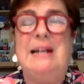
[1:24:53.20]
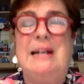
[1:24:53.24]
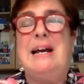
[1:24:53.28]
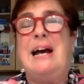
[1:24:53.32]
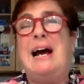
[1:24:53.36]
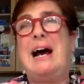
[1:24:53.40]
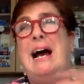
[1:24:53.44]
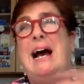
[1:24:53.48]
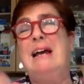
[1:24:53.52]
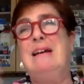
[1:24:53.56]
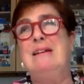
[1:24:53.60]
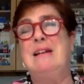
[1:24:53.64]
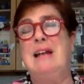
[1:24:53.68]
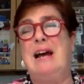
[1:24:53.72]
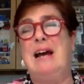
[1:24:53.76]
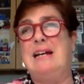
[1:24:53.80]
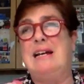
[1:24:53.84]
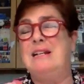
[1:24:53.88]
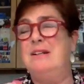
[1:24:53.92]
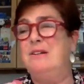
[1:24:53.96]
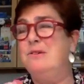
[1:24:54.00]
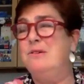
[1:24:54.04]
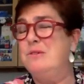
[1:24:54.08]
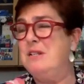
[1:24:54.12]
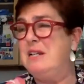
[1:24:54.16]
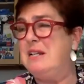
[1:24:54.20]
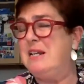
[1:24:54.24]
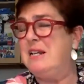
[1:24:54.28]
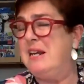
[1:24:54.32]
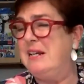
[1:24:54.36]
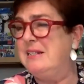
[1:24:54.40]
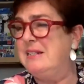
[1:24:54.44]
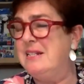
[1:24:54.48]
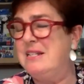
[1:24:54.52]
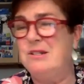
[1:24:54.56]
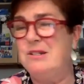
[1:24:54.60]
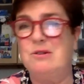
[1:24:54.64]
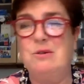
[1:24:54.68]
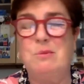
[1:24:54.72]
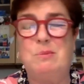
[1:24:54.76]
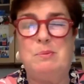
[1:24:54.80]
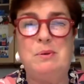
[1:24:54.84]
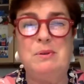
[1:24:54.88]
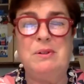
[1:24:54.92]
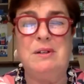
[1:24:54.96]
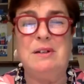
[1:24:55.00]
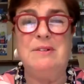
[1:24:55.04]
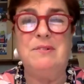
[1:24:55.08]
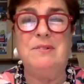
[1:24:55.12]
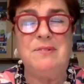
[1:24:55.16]
I use it like this, to
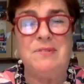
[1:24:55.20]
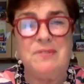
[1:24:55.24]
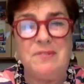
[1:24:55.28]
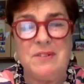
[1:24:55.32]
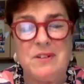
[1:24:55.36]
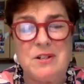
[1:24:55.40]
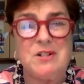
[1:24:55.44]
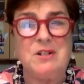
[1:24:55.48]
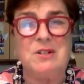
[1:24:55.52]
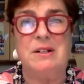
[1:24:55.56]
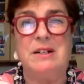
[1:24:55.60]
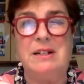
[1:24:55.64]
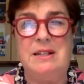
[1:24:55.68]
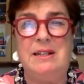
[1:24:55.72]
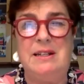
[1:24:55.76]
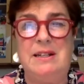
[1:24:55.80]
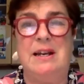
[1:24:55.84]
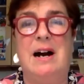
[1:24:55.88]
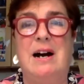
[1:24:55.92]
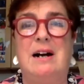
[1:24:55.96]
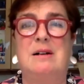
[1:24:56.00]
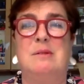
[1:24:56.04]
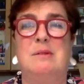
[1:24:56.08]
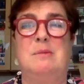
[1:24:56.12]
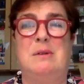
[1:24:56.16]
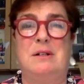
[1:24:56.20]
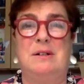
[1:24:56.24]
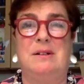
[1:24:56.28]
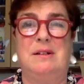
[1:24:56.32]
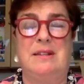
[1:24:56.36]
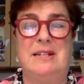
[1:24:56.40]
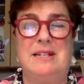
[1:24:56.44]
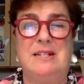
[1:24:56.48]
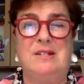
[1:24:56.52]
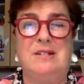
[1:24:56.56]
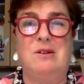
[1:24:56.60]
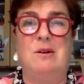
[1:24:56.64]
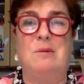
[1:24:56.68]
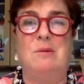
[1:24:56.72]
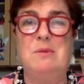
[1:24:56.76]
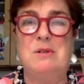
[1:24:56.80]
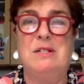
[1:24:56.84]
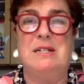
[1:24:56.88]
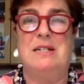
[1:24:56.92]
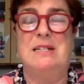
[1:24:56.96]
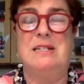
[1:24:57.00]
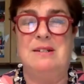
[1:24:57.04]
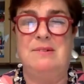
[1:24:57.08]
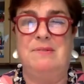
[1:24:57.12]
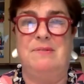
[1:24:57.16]
put a fissure in the armor. There's
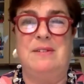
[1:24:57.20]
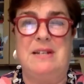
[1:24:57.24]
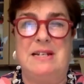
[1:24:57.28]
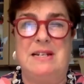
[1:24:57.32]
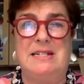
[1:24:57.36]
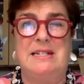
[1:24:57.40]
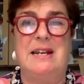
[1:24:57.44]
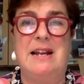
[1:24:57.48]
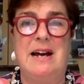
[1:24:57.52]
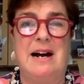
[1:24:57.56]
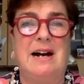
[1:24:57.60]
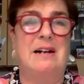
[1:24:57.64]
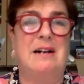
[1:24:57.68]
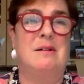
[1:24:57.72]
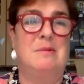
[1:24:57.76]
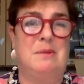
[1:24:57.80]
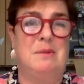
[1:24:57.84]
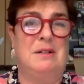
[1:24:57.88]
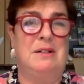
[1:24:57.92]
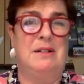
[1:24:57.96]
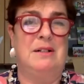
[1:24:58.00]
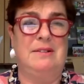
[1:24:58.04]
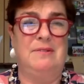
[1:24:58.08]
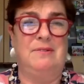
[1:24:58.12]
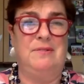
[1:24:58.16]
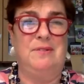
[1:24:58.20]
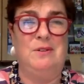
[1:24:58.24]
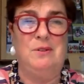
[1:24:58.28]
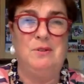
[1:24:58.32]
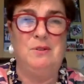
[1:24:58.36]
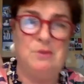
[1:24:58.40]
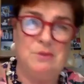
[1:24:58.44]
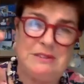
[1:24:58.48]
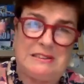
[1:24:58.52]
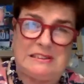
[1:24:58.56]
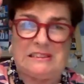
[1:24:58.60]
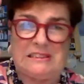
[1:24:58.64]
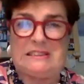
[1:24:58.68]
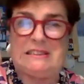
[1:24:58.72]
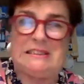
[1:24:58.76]
almost as if there's an armor, and if you do,